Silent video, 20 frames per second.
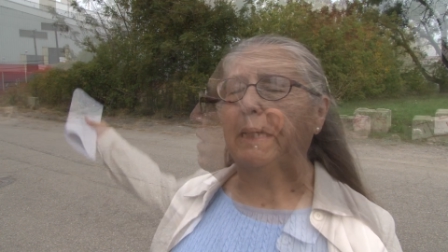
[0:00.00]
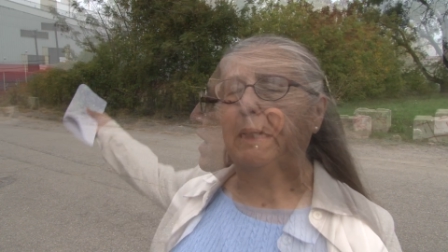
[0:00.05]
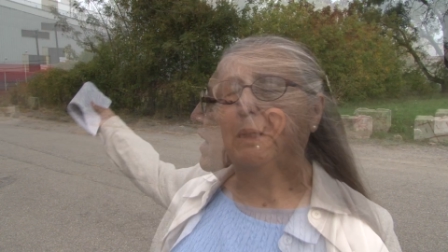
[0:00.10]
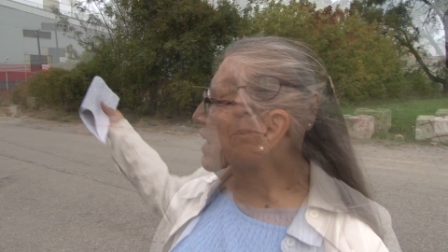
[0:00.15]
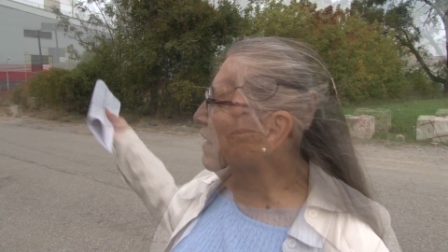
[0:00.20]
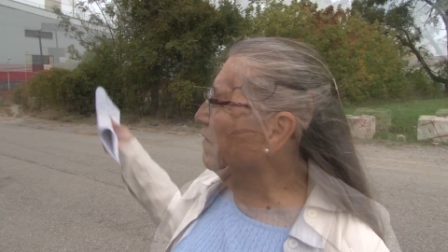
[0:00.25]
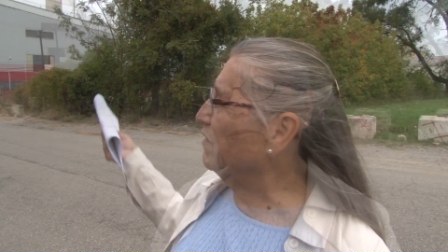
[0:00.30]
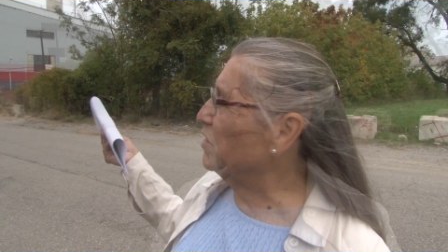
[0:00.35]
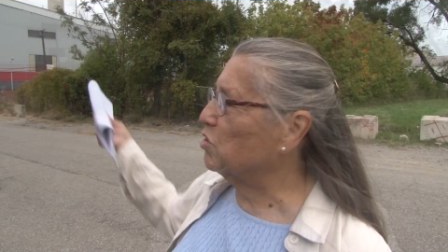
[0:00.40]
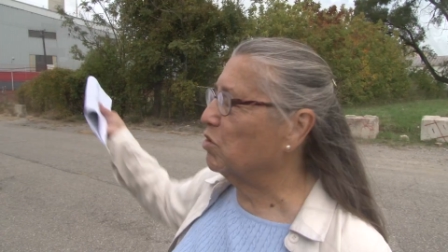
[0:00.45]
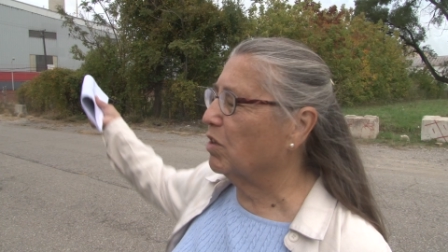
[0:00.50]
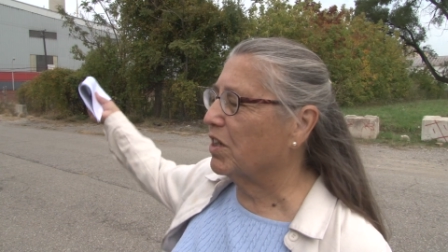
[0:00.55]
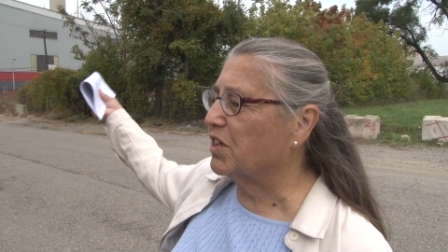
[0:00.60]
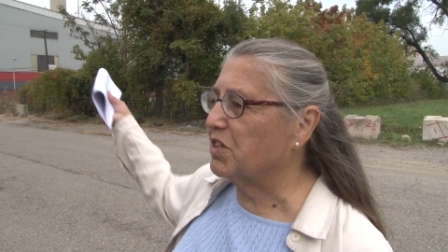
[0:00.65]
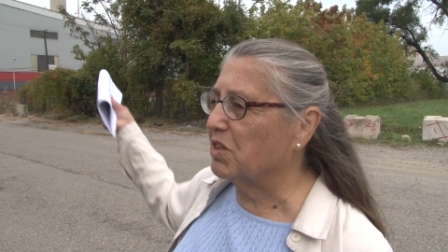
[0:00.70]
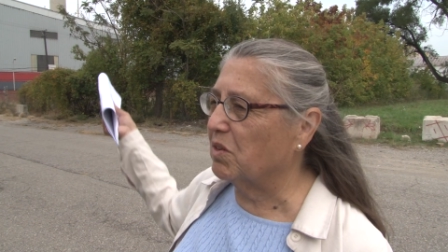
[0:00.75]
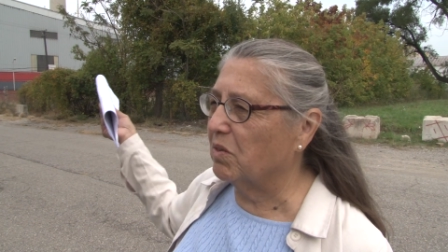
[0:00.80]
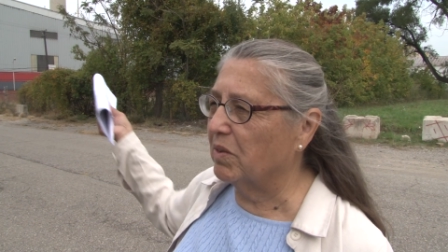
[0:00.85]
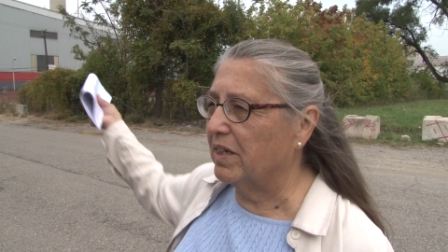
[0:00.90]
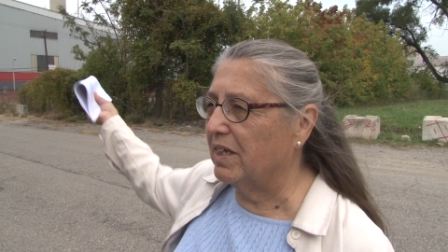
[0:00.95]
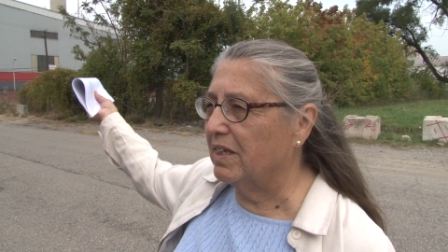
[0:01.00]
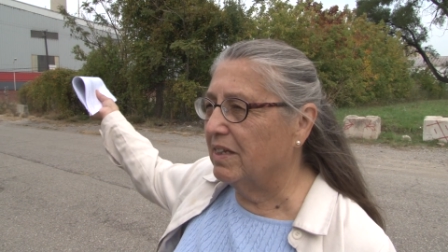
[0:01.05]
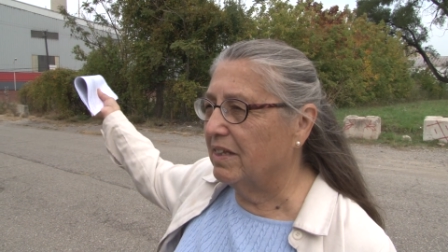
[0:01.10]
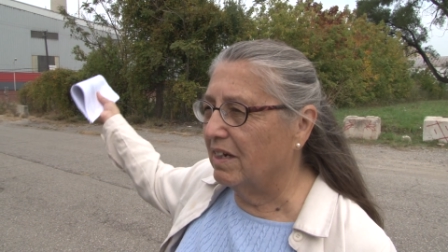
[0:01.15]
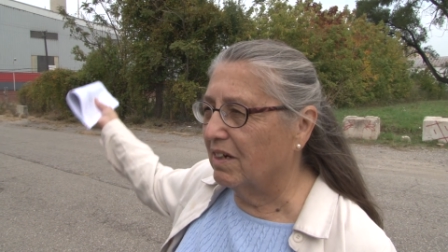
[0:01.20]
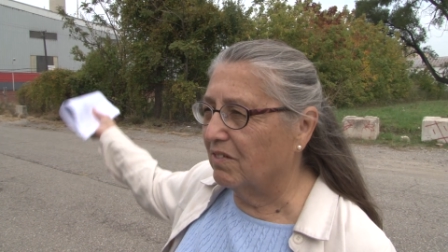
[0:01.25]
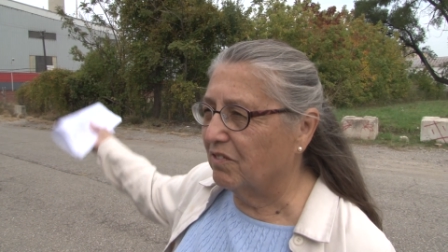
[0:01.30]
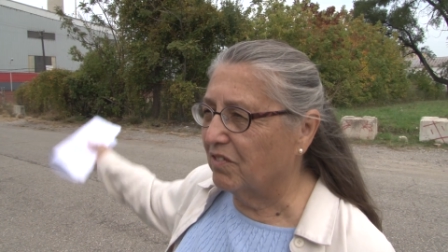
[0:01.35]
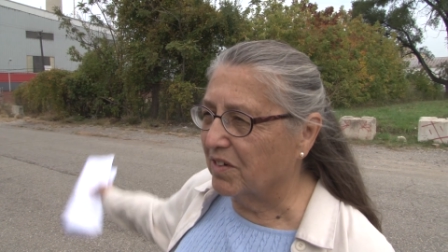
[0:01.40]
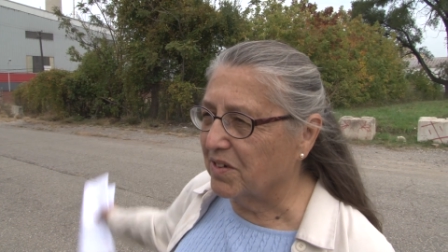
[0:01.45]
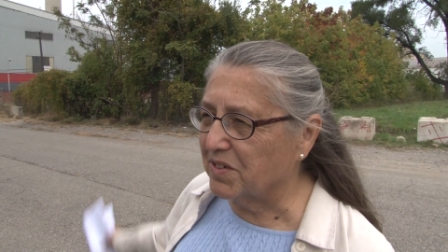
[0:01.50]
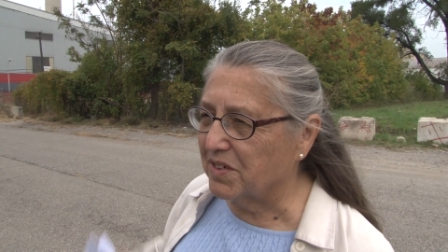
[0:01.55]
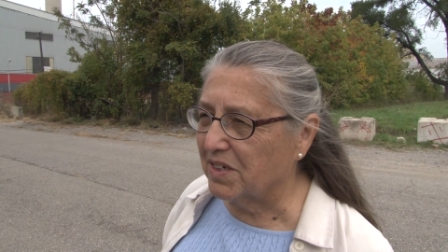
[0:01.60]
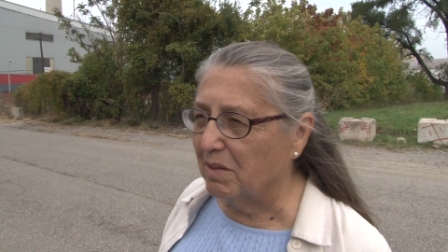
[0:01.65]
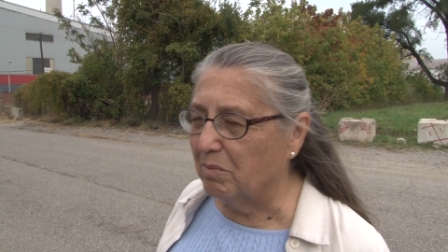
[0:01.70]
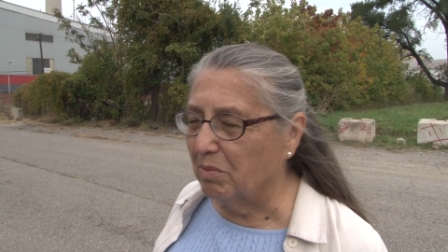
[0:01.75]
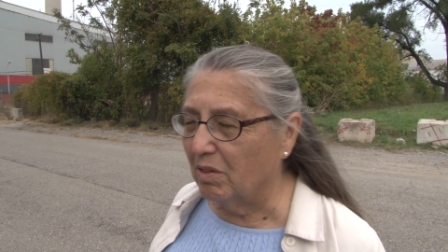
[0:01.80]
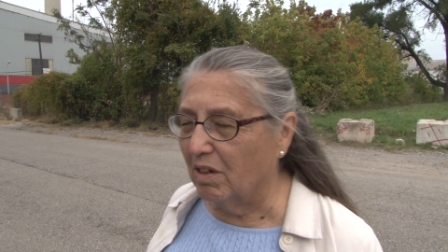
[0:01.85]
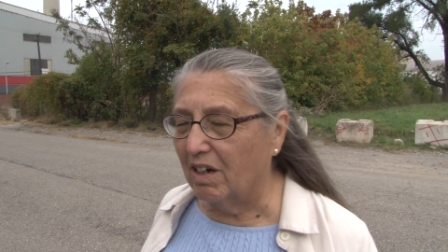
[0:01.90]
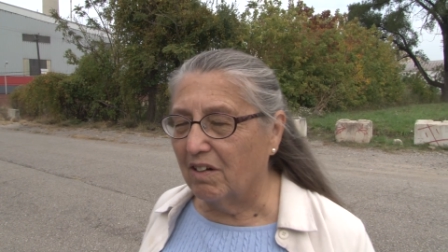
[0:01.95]
Any of the trucks going in there, for
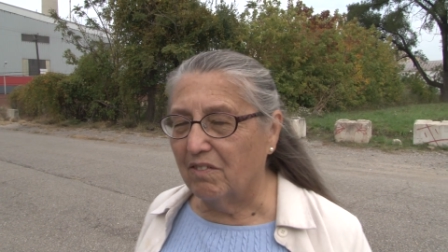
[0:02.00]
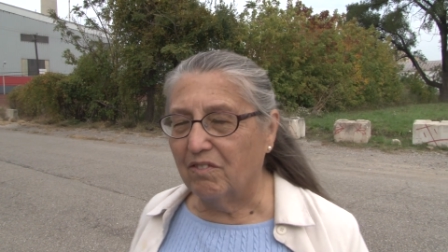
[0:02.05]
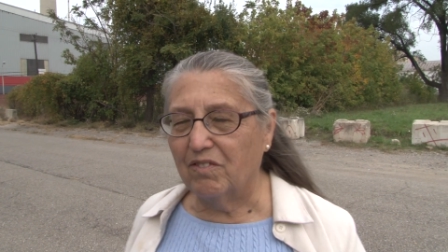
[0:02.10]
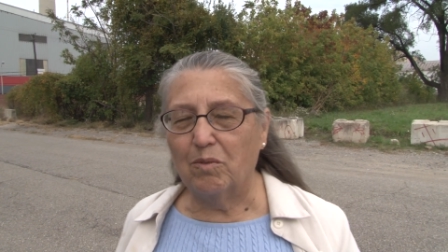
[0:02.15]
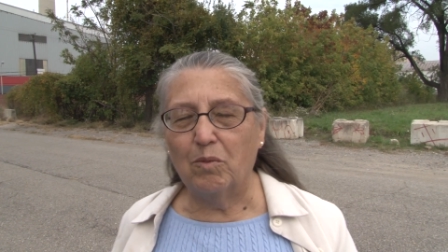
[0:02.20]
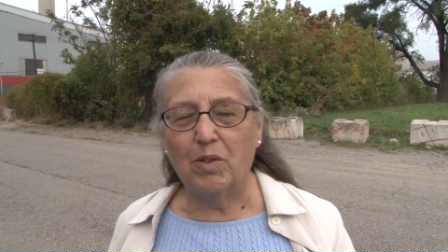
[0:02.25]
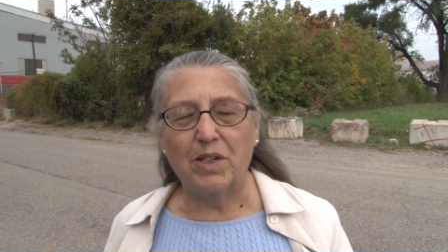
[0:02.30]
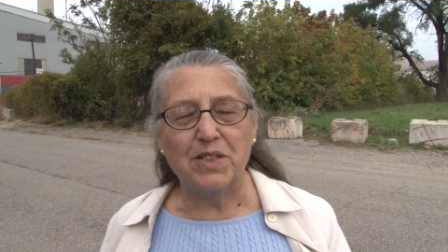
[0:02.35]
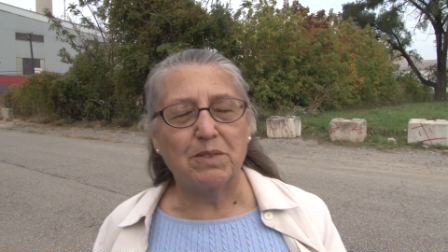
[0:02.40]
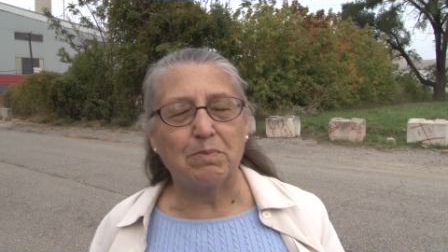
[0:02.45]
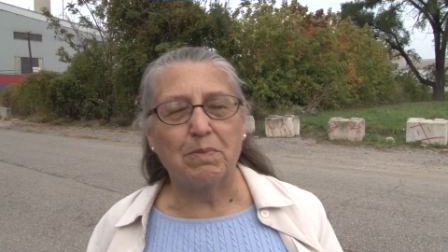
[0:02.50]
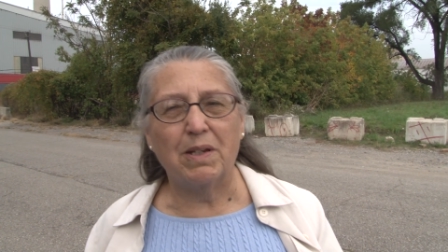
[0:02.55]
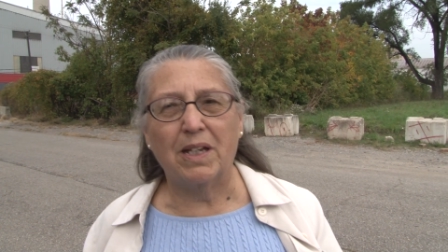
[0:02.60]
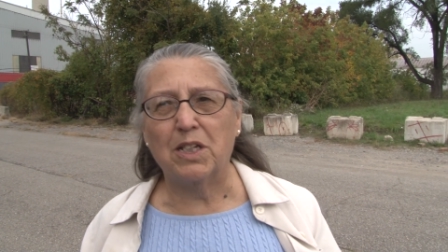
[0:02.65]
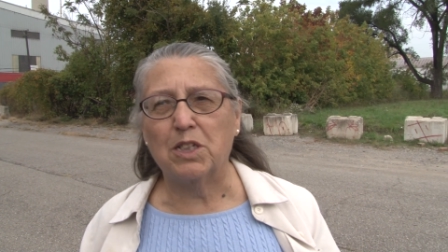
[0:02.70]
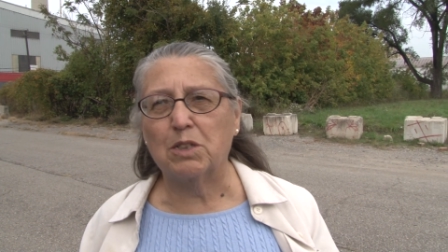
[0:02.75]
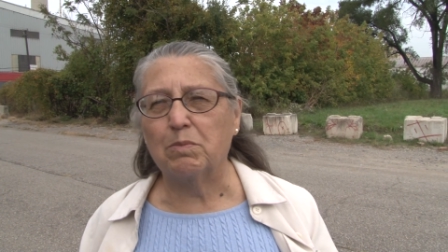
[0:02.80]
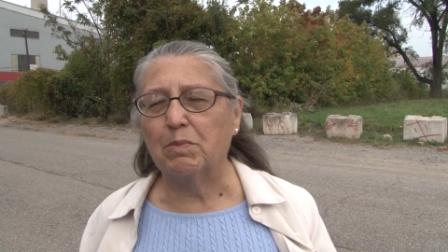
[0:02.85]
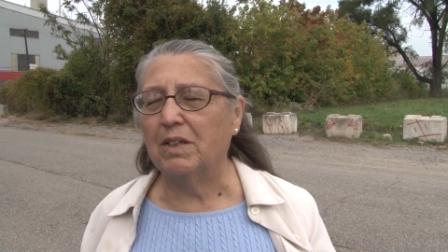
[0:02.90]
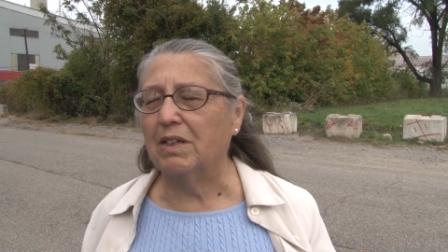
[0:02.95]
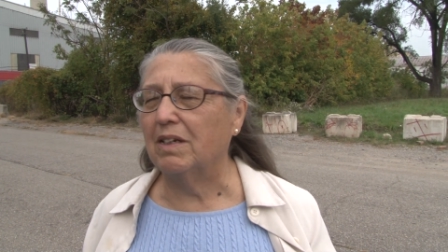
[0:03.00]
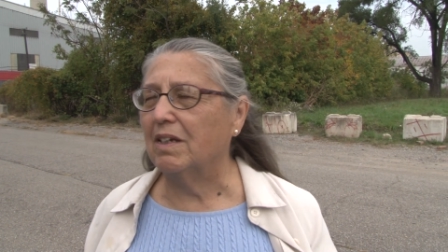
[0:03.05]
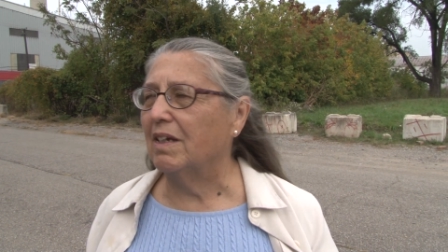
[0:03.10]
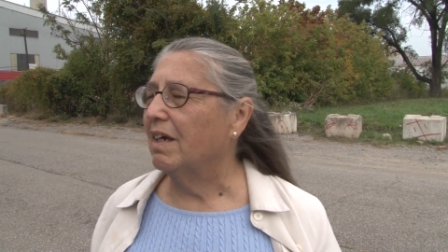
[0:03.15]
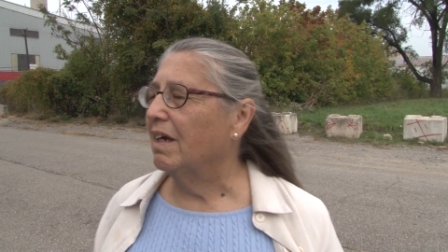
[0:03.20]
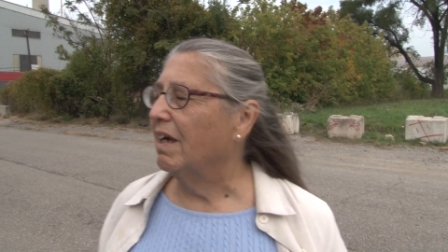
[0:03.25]
example, are from Waste Management.